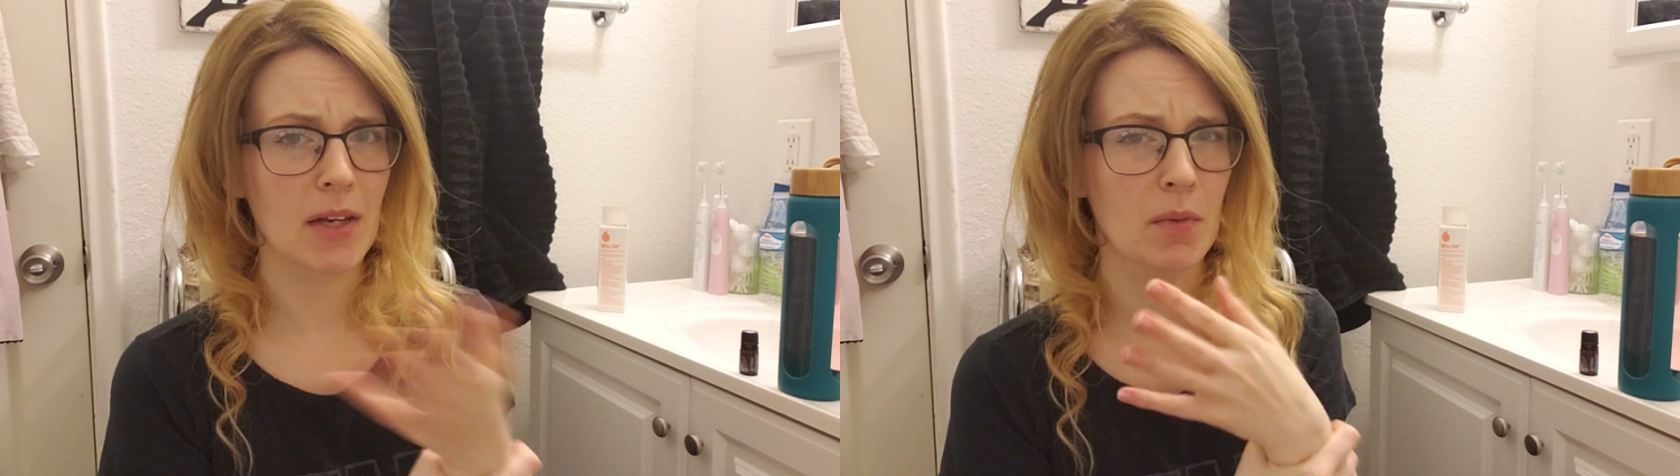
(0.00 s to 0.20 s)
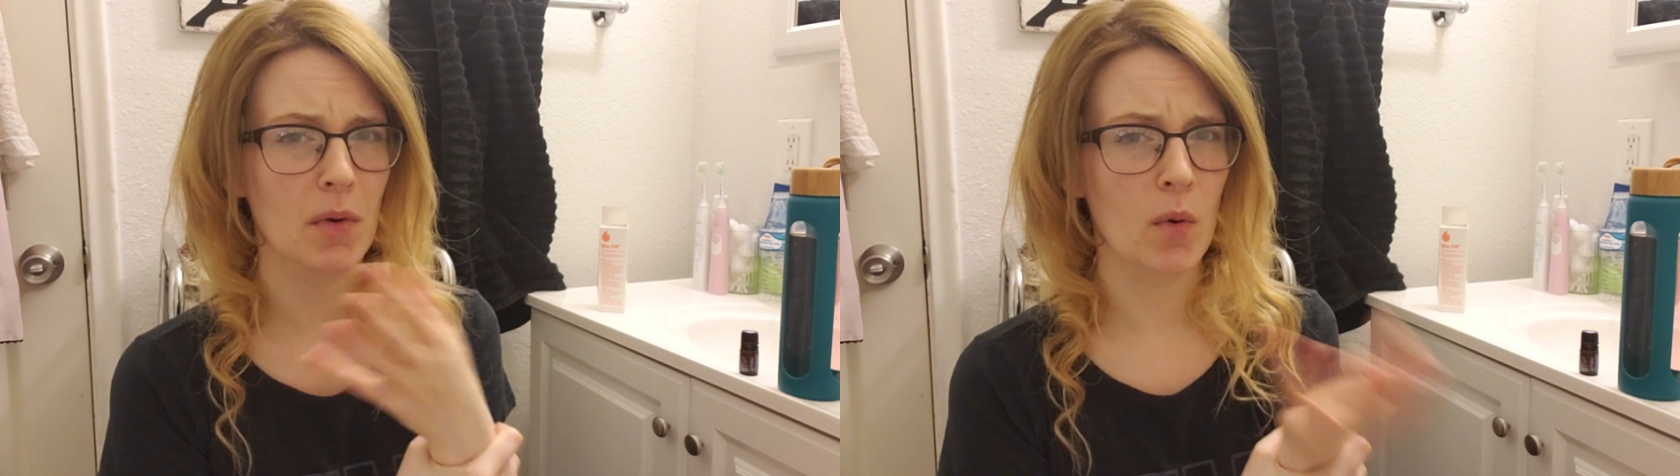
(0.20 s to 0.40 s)

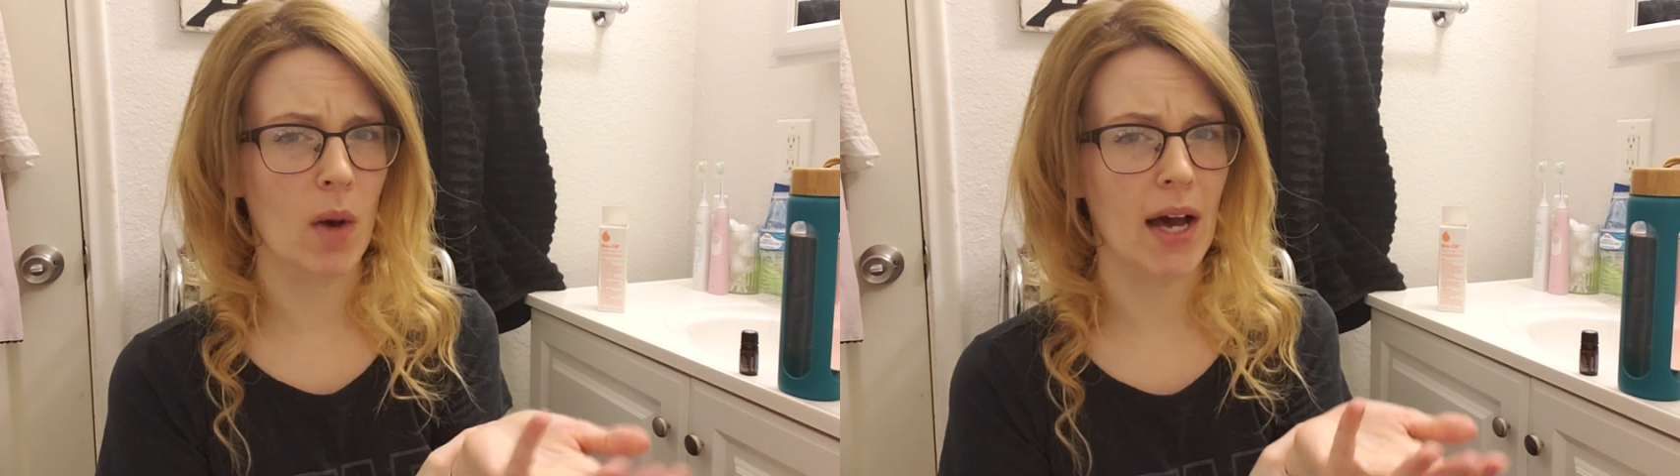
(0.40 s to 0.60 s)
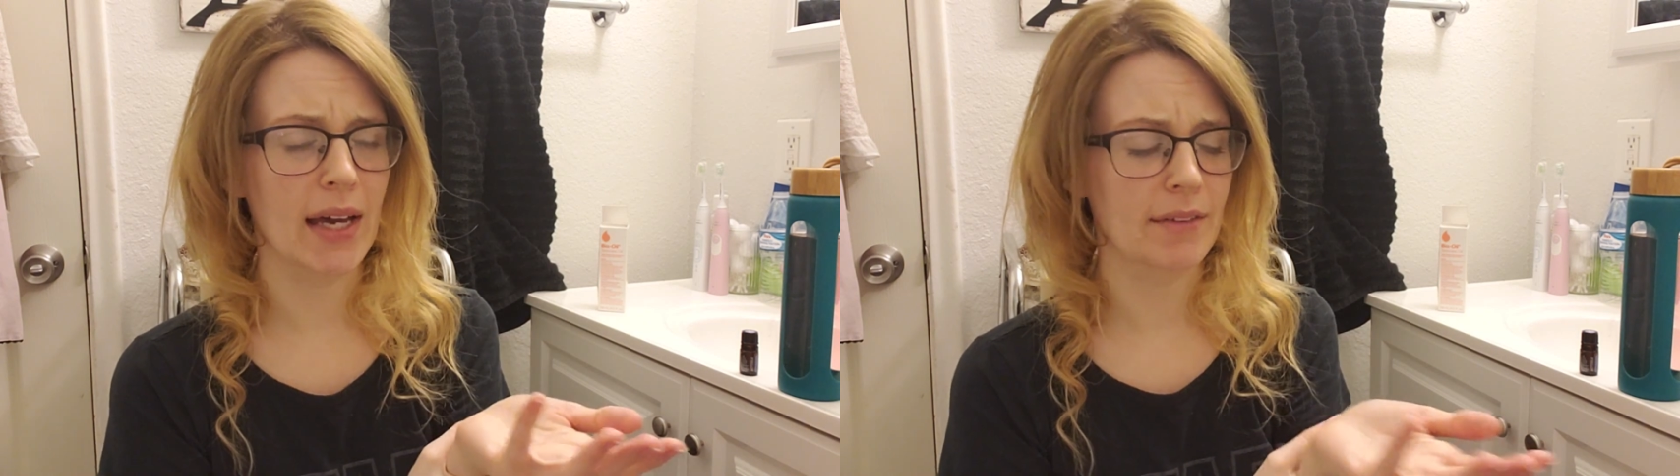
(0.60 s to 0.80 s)
I don't know
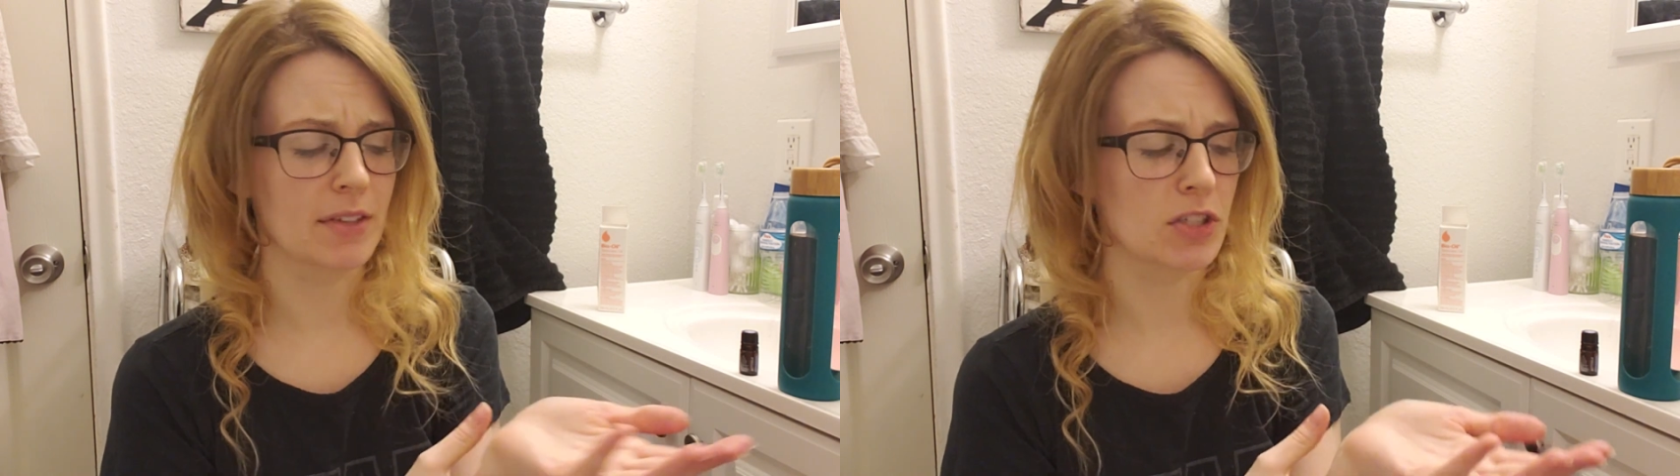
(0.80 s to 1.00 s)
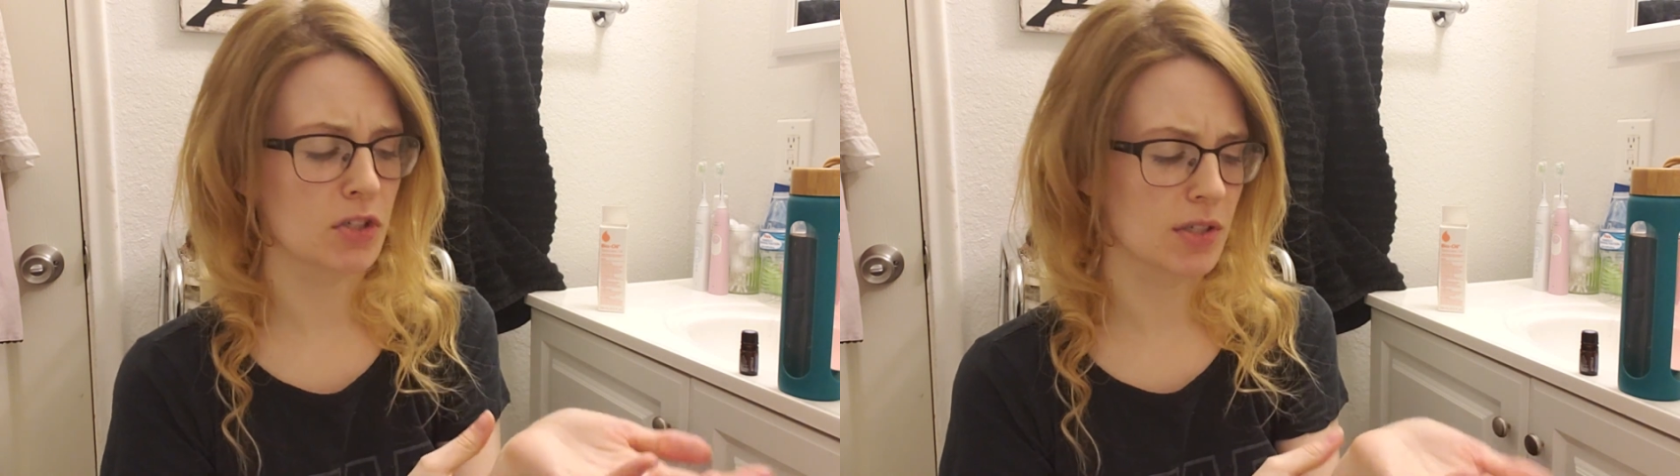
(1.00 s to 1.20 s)
why,
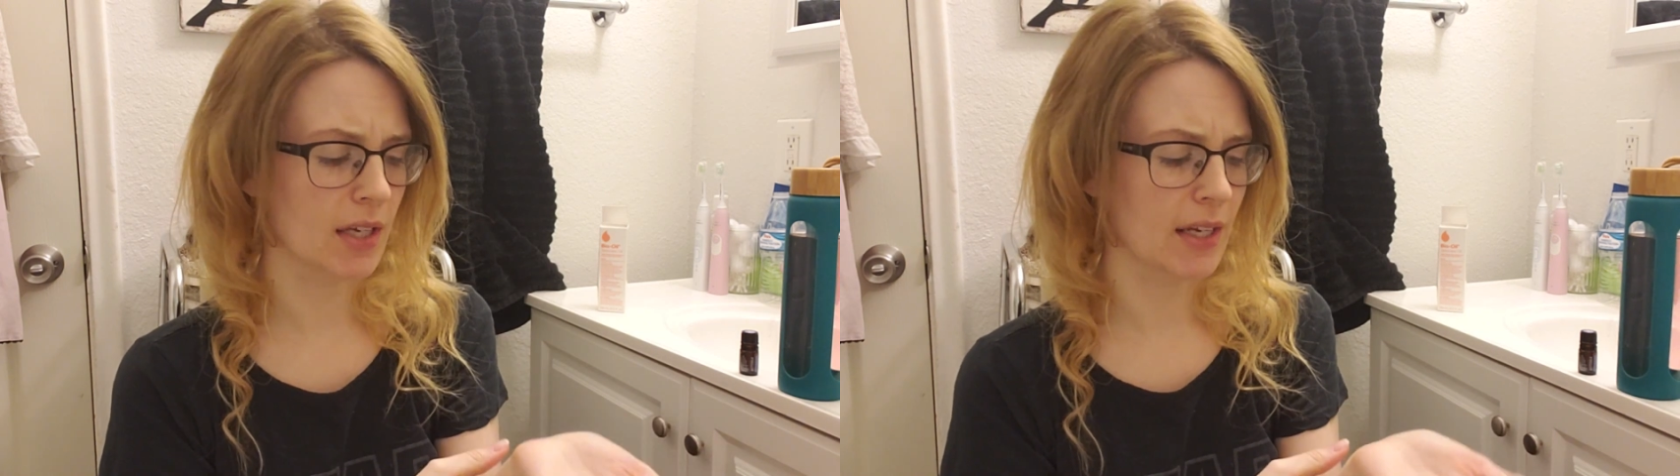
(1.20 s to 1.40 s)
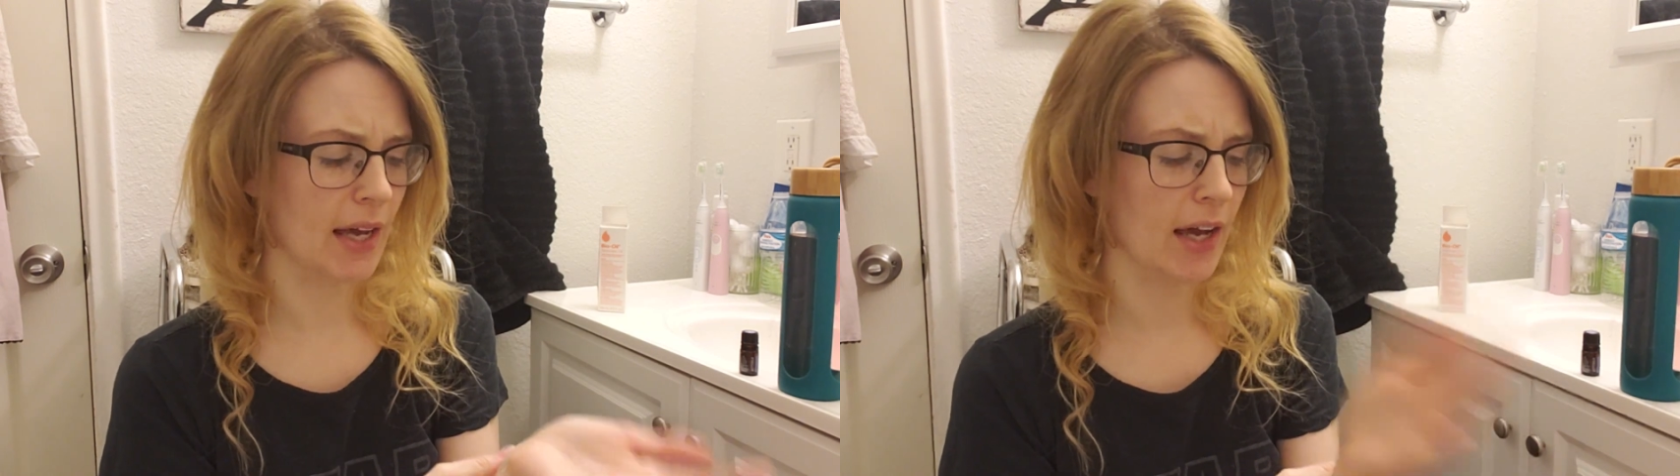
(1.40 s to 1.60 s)
if it's just
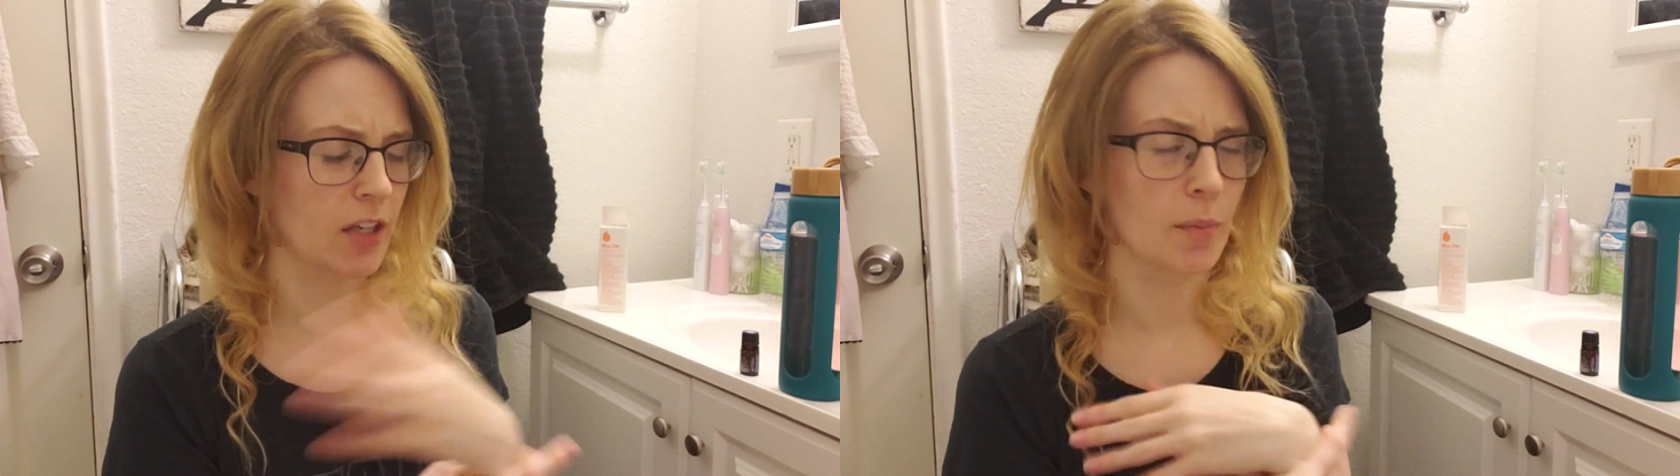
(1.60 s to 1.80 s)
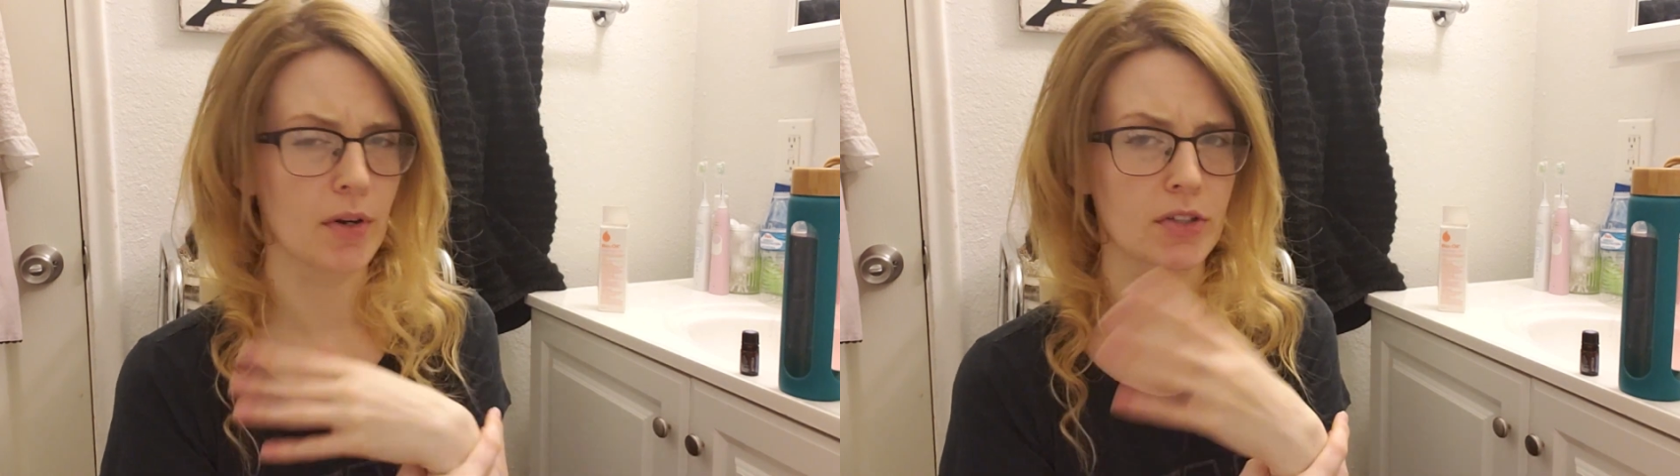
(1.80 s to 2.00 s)
like an
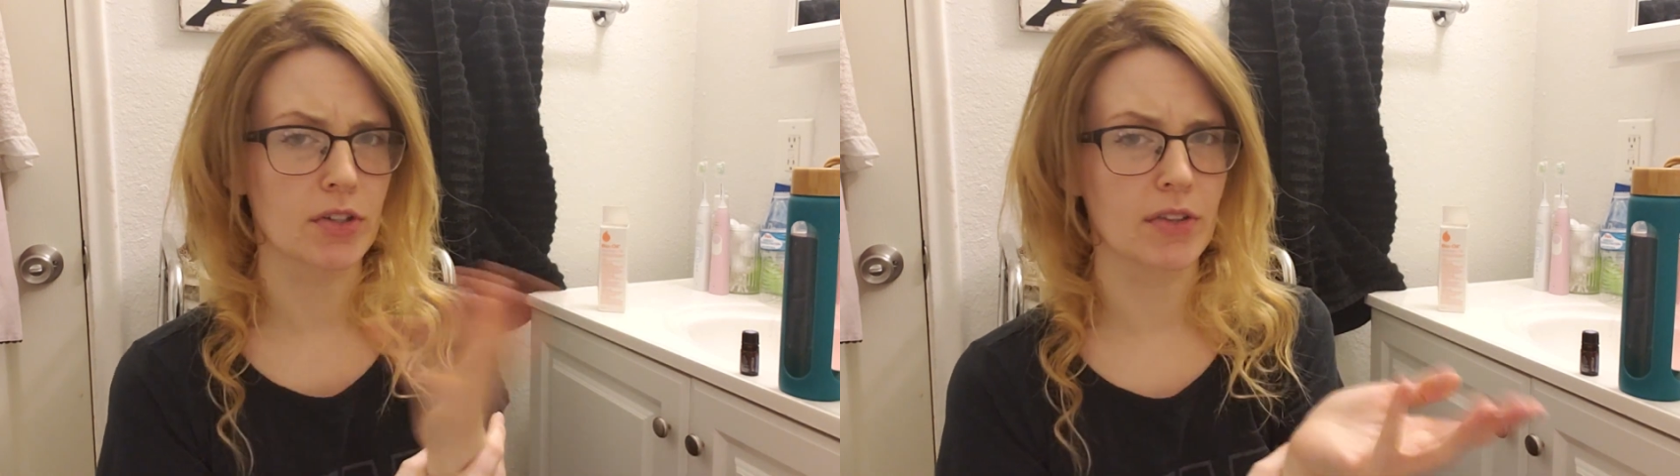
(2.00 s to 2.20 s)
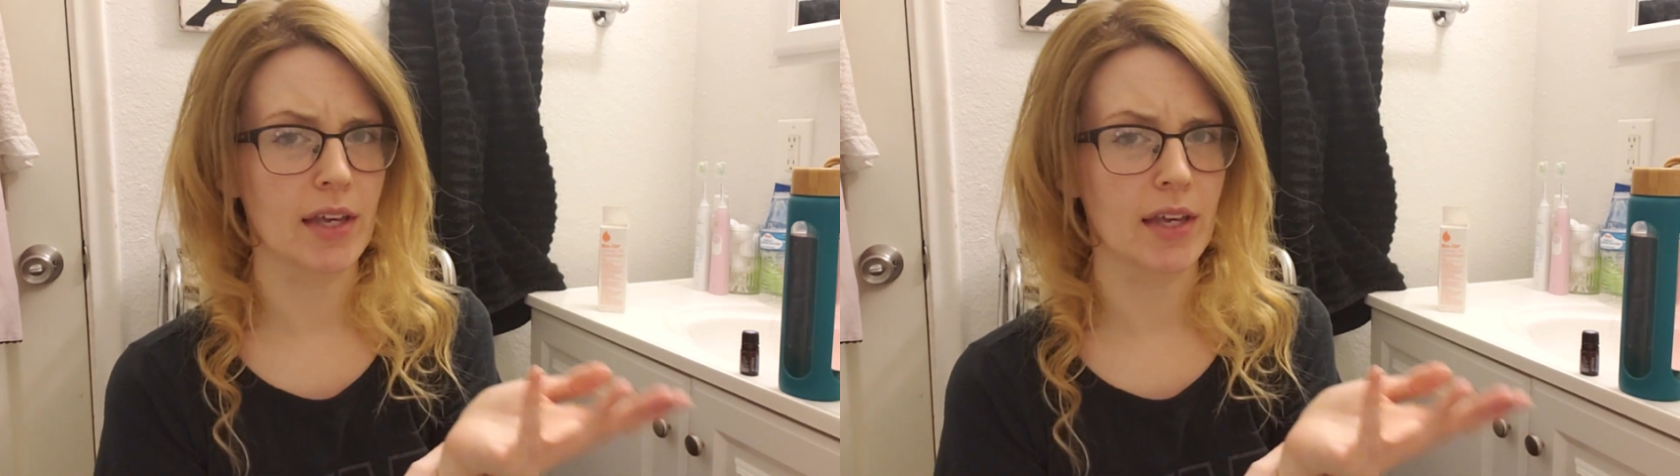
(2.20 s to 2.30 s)
acupuncture